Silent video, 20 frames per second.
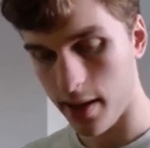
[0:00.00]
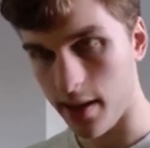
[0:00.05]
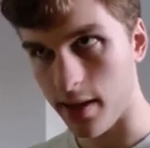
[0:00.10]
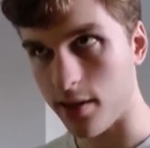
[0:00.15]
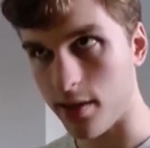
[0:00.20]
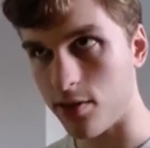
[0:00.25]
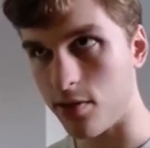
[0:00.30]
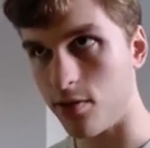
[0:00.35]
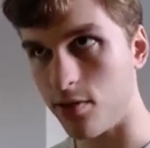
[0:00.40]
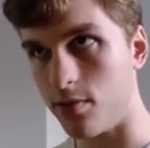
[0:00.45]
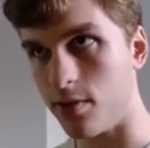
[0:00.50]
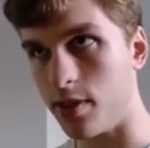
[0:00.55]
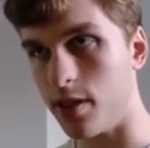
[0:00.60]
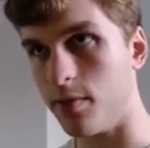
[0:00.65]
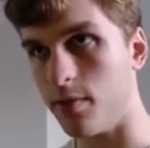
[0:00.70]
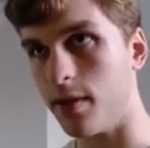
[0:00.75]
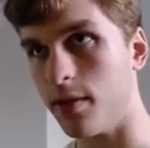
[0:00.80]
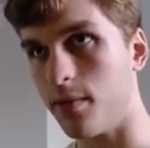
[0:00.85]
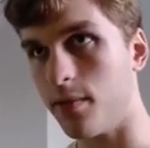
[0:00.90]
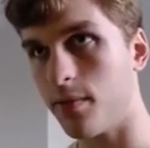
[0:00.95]
into
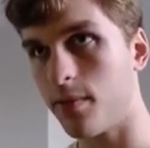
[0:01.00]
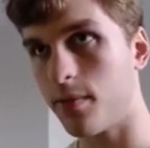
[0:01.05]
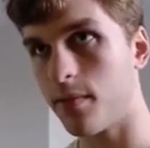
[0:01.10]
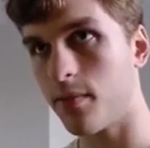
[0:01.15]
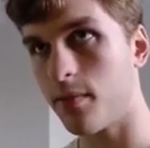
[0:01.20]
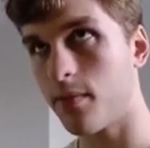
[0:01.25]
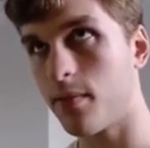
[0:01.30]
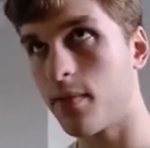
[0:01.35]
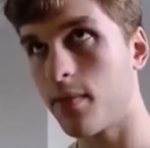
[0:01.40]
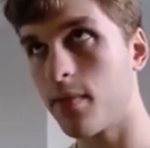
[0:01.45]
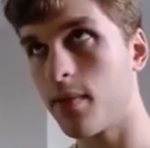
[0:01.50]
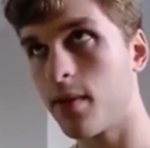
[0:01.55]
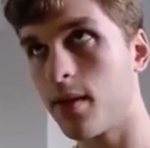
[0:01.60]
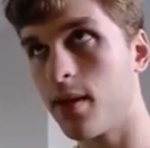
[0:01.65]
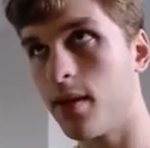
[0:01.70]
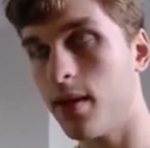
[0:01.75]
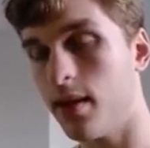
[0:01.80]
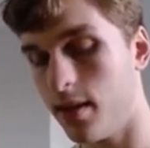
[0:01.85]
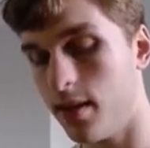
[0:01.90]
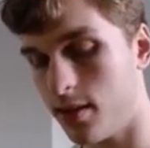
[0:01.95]
dmenu.
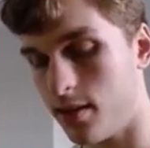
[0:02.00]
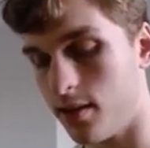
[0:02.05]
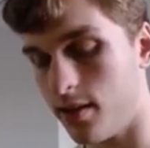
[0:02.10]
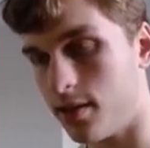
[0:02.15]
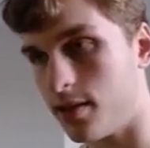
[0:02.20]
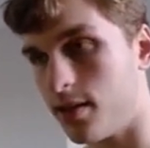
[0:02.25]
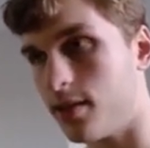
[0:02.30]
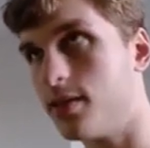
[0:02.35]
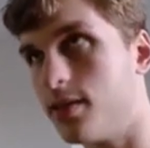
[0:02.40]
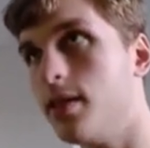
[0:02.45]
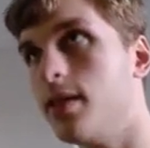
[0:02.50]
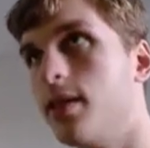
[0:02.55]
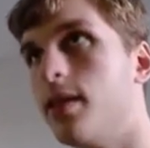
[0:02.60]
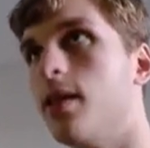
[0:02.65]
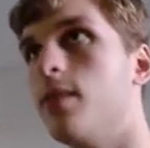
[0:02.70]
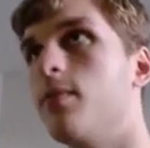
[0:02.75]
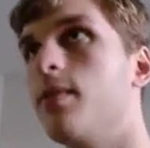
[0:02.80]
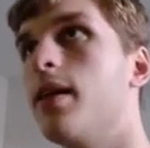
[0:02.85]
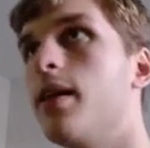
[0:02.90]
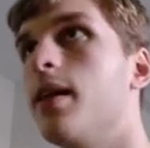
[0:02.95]
So as you can see
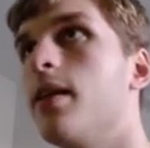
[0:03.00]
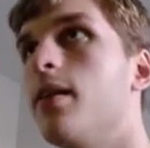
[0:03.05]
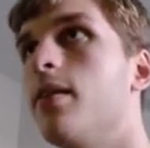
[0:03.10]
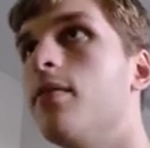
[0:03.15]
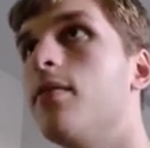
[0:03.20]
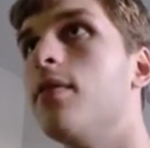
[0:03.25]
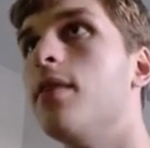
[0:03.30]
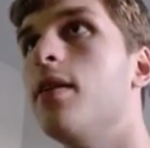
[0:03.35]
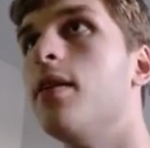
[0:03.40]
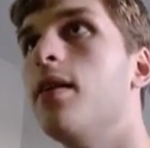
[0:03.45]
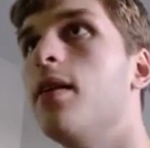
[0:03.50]
now we have